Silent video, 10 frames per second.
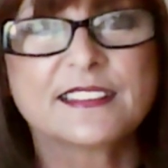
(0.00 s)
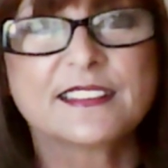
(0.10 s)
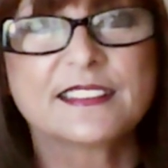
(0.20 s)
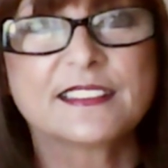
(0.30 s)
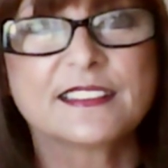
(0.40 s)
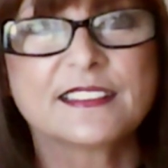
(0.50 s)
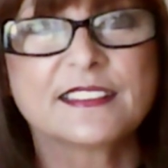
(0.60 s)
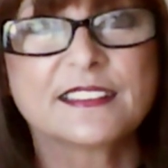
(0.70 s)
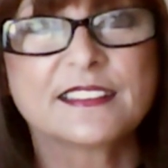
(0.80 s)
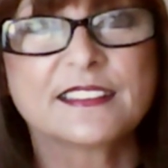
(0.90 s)

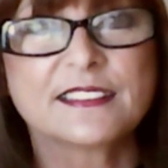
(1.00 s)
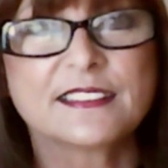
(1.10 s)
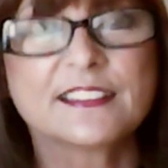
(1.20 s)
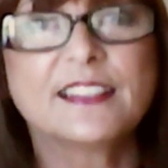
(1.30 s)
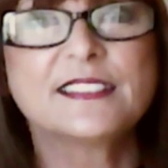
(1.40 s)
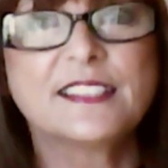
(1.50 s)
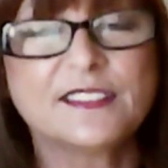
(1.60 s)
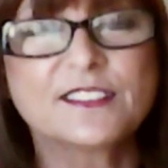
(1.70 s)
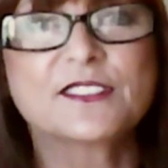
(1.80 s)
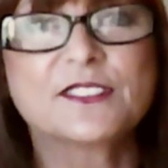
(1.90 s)

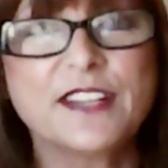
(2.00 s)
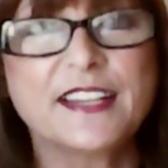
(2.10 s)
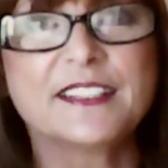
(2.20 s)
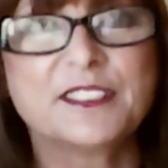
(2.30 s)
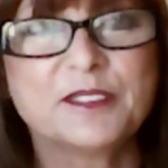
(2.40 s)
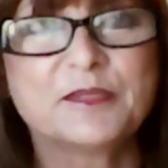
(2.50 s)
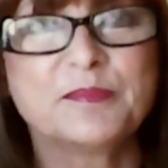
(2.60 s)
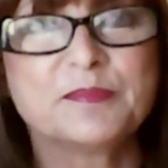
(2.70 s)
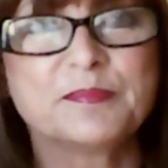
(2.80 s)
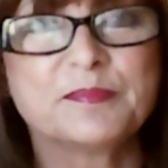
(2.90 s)

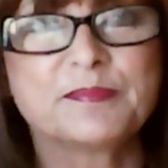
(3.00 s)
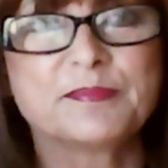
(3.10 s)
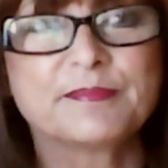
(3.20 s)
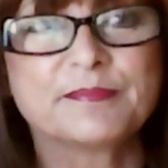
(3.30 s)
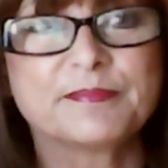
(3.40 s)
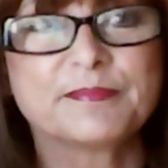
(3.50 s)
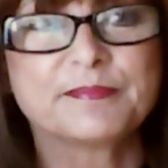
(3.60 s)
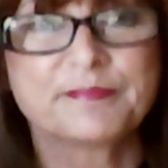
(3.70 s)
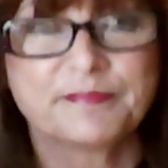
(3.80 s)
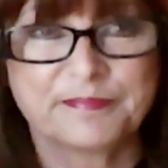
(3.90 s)

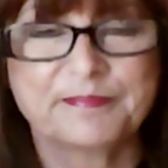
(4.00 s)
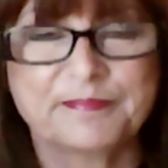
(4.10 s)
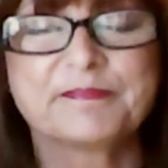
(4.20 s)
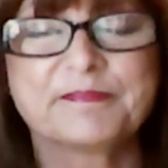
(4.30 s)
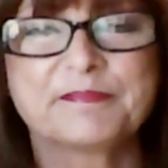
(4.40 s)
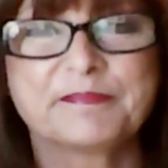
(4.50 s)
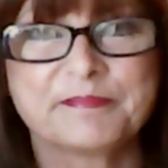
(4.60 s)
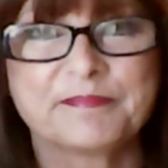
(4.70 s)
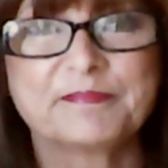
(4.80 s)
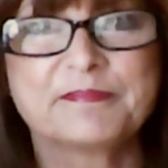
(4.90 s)

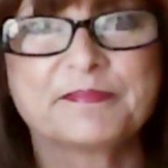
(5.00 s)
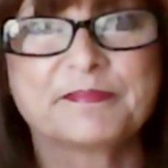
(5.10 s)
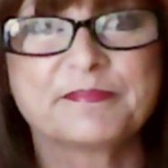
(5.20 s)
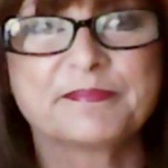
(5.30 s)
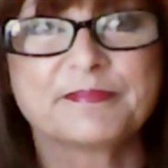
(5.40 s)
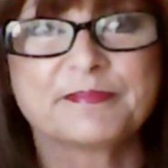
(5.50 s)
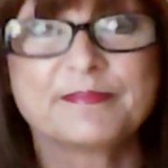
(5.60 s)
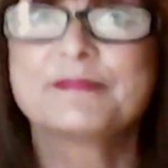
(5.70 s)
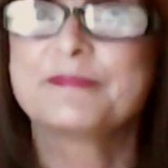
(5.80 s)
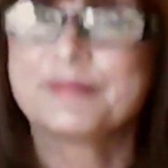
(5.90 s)

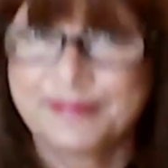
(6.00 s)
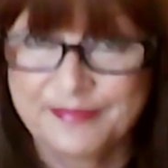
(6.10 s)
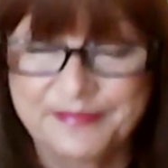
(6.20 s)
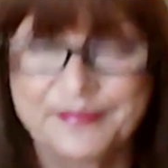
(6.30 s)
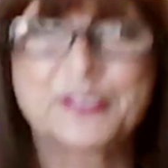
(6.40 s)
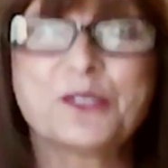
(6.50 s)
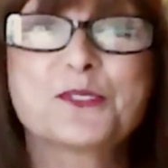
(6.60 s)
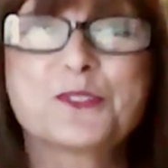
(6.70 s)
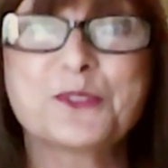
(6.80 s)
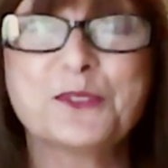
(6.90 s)

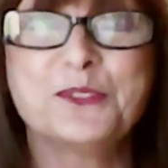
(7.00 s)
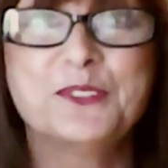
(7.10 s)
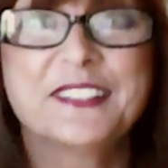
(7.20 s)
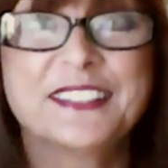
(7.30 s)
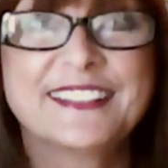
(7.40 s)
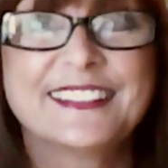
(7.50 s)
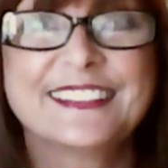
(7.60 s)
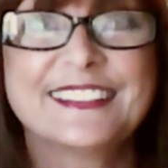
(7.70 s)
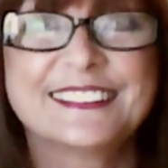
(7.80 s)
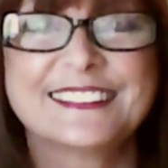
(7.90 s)
The person shown says nothing.